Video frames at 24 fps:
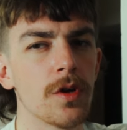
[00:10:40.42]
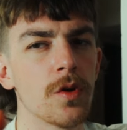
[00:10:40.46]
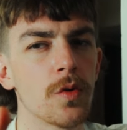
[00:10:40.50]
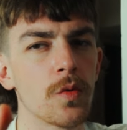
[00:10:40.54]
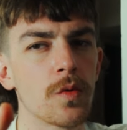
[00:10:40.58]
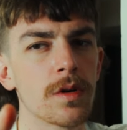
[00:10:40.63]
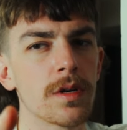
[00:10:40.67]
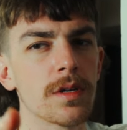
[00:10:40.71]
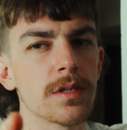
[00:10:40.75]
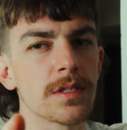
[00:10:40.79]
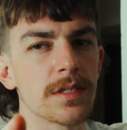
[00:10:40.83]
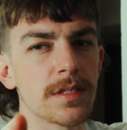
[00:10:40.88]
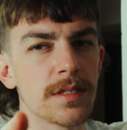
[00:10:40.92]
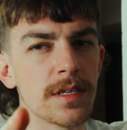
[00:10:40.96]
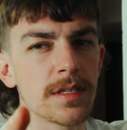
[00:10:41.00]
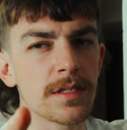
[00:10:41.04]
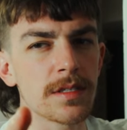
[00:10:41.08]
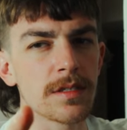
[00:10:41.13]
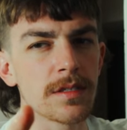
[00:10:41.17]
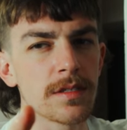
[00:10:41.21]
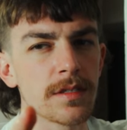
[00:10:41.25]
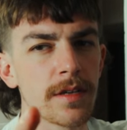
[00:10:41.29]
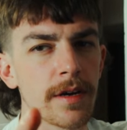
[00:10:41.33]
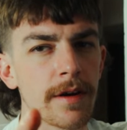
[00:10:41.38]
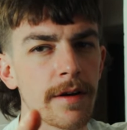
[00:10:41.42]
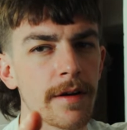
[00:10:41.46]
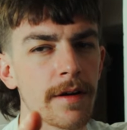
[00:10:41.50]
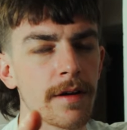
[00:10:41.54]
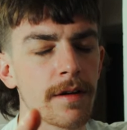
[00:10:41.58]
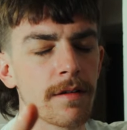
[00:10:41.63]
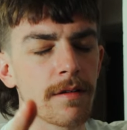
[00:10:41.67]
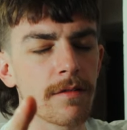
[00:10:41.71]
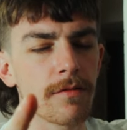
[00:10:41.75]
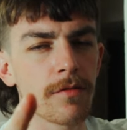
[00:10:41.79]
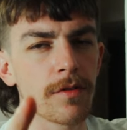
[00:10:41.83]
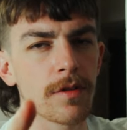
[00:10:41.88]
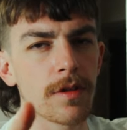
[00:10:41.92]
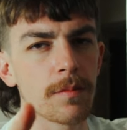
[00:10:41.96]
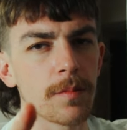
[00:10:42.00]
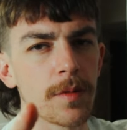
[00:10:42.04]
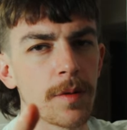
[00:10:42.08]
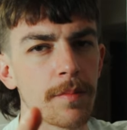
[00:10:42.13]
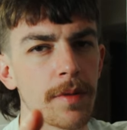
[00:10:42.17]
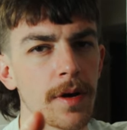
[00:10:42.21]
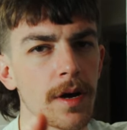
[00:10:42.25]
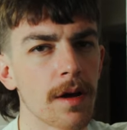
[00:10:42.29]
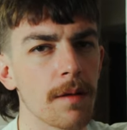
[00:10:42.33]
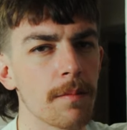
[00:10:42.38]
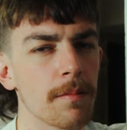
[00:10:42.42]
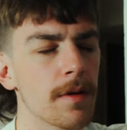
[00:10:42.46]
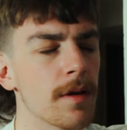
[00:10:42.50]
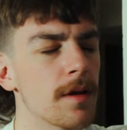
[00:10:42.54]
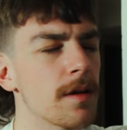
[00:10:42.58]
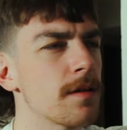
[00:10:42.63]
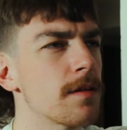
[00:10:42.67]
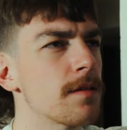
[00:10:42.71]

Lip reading: when it's necessary for them to pop.